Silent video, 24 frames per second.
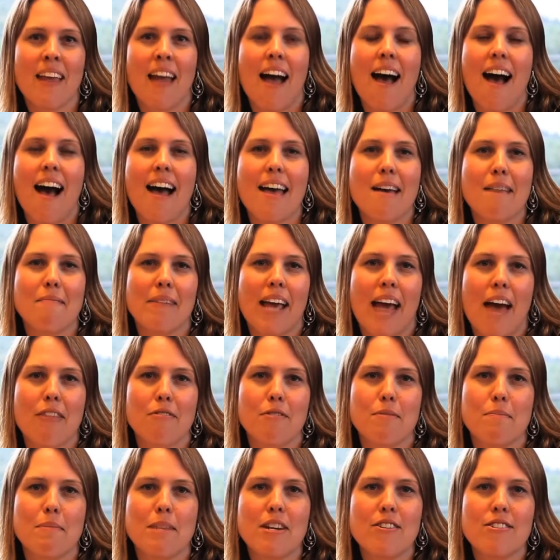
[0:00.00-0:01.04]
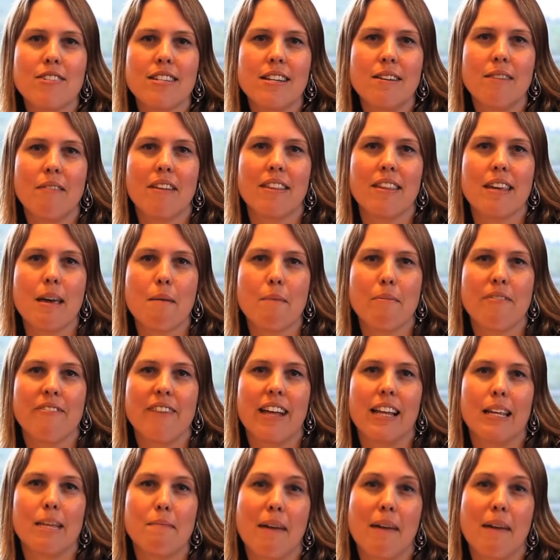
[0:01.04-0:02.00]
I am Catherine Peterson with Yampa Valley